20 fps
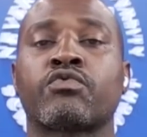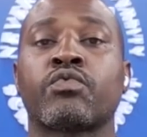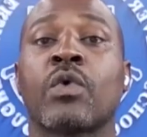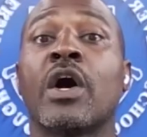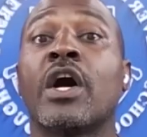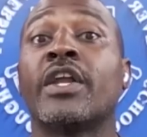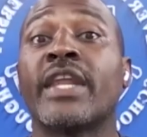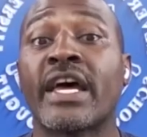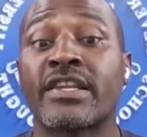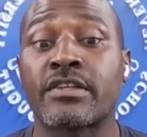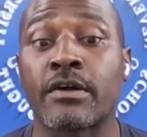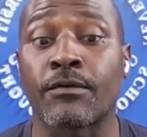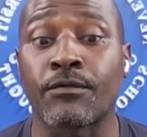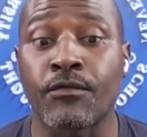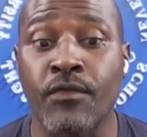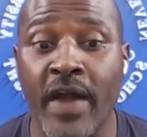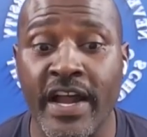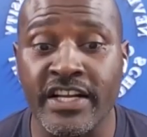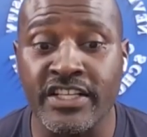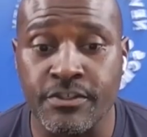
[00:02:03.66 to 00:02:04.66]
run as a
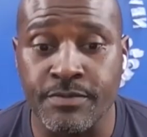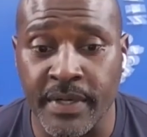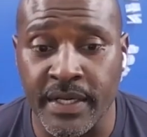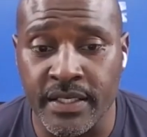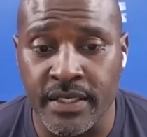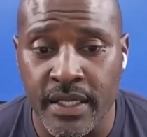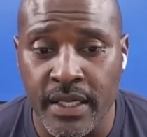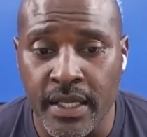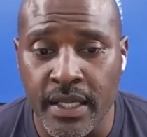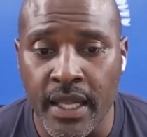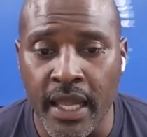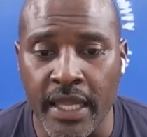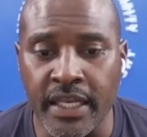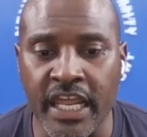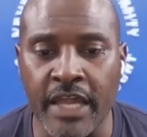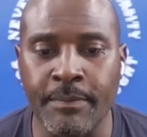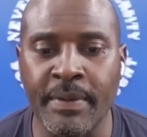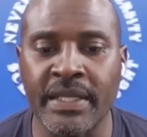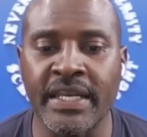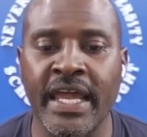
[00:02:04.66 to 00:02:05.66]
freshman and
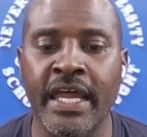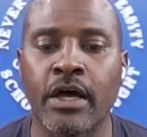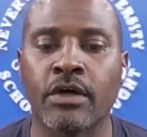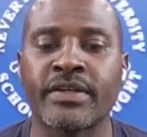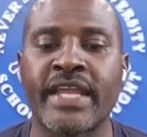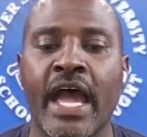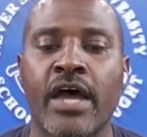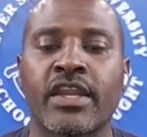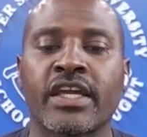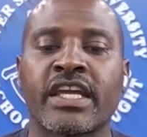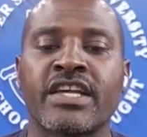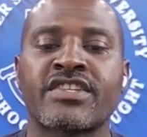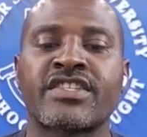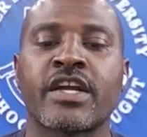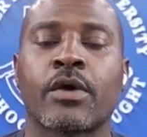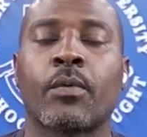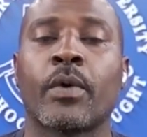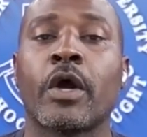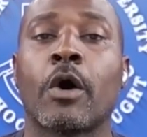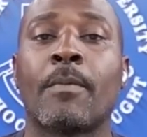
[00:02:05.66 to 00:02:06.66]
they've been held down against
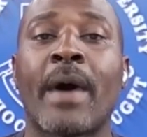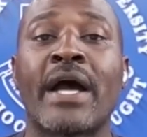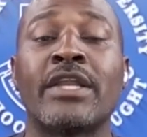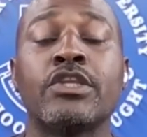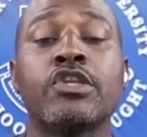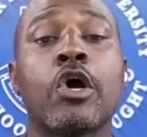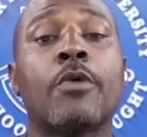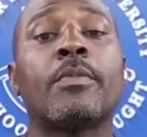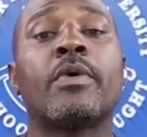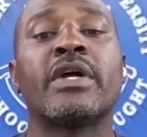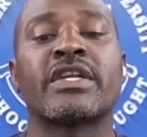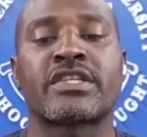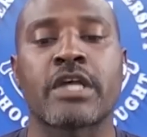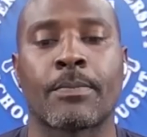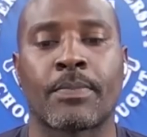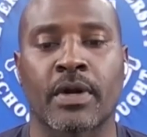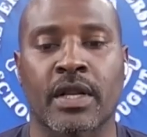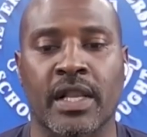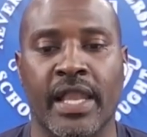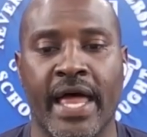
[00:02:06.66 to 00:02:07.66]
their will by numerous
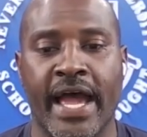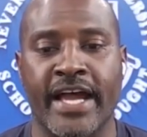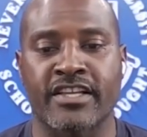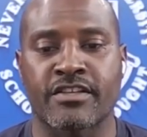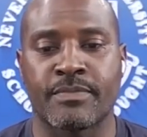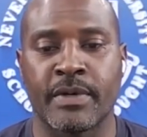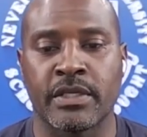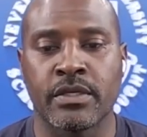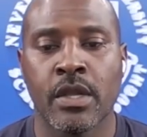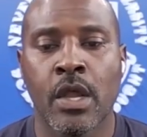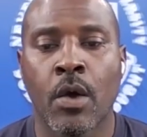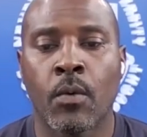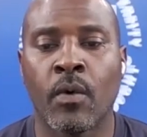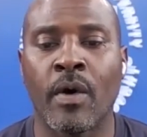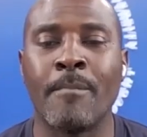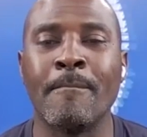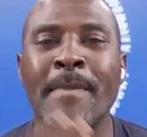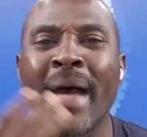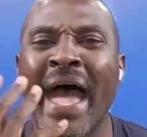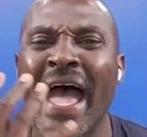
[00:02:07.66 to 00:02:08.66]
upperclassmen
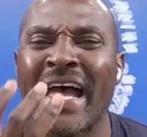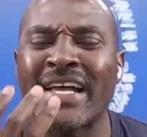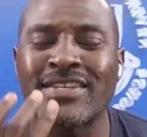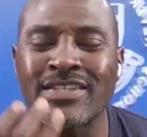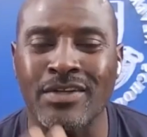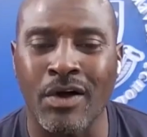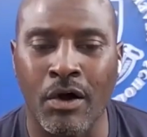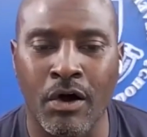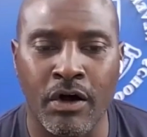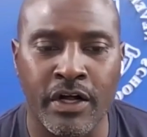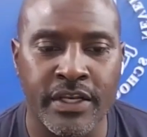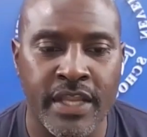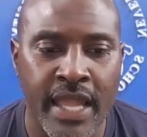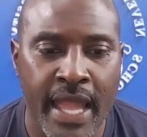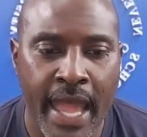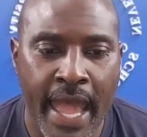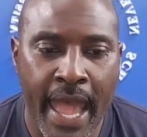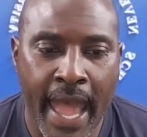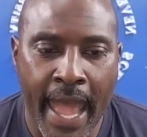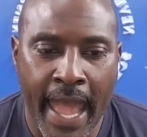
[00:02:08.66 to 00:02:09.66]
with masks on
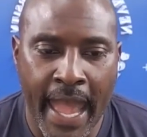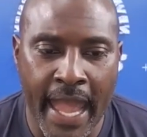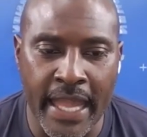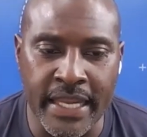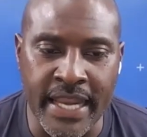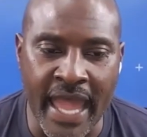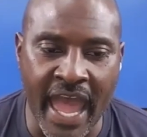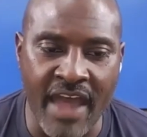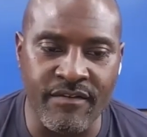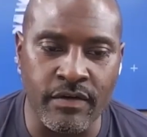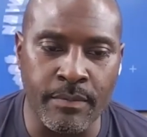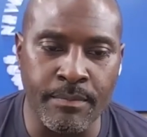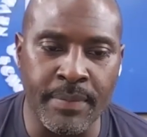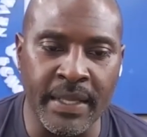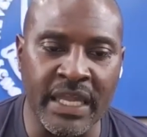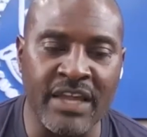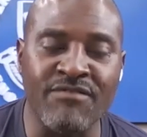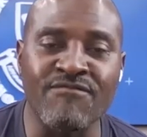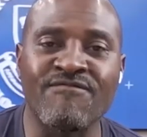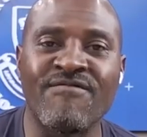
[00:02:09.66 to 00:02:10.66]
and having
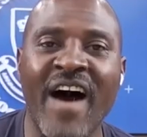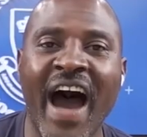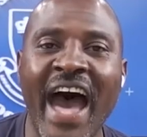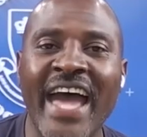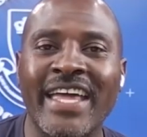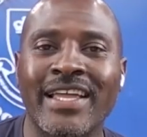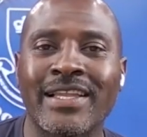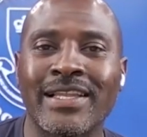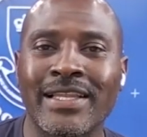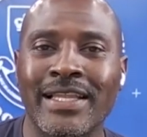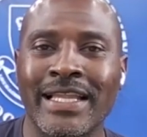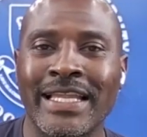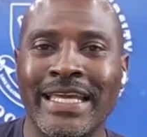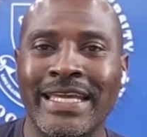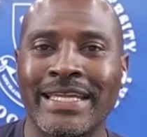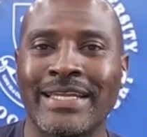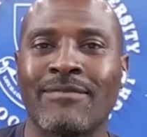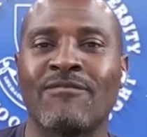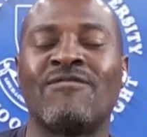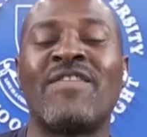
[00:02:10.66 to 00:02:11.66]
been
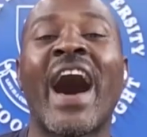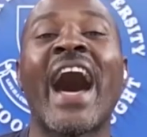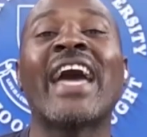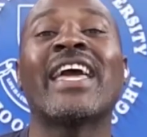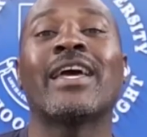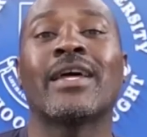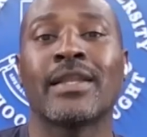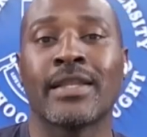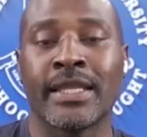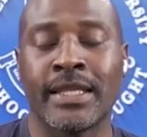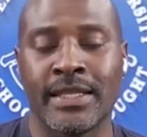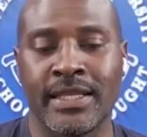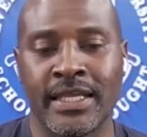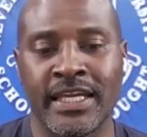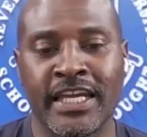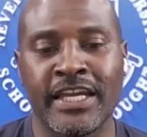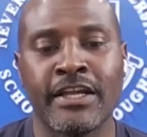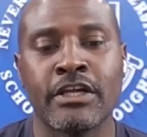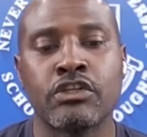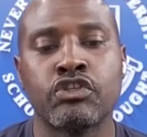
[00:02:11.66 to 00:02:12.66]
violently
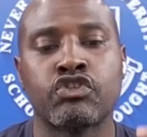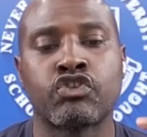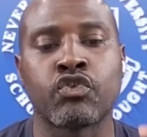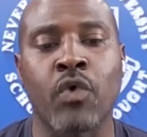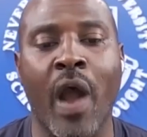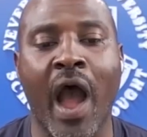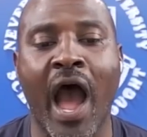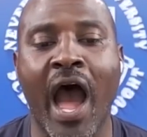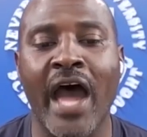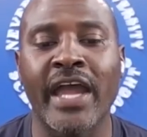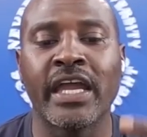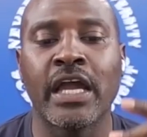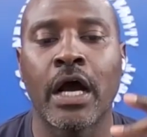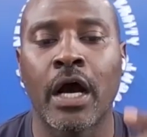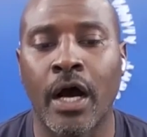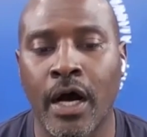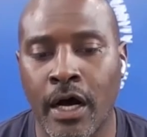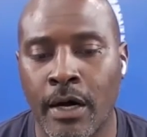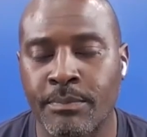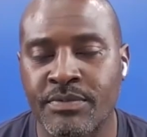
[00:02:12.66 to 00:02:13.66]
dry
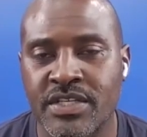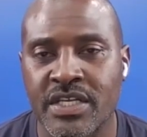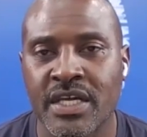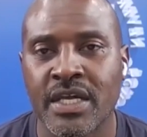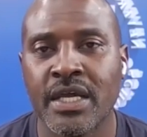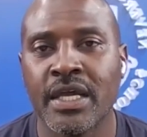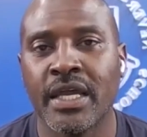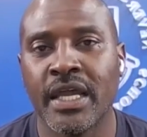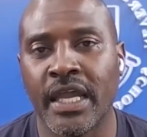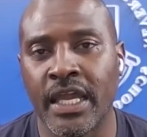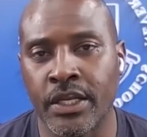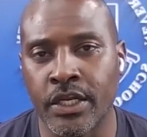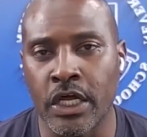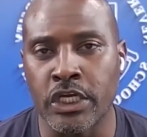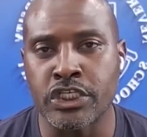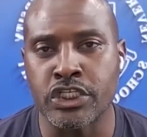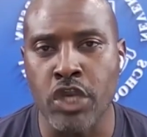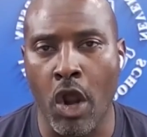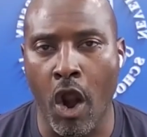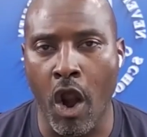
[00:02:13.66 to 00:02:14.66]
humped in
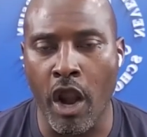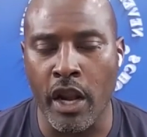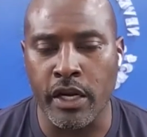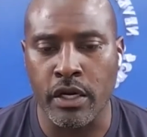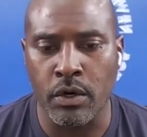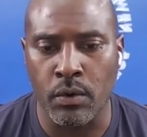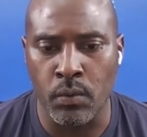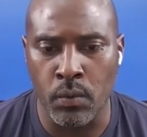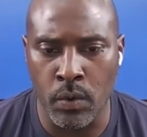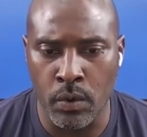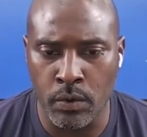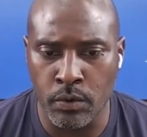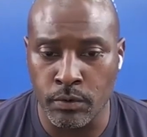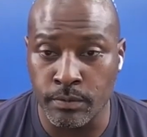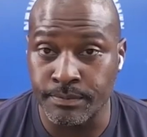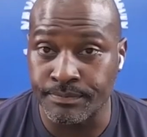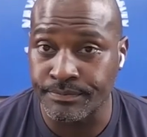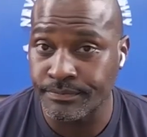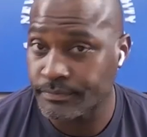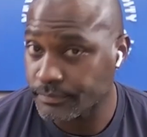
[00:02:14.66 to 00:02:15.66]
a dark
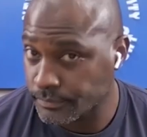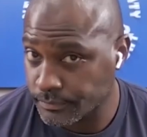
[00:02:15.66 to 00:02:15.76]
room.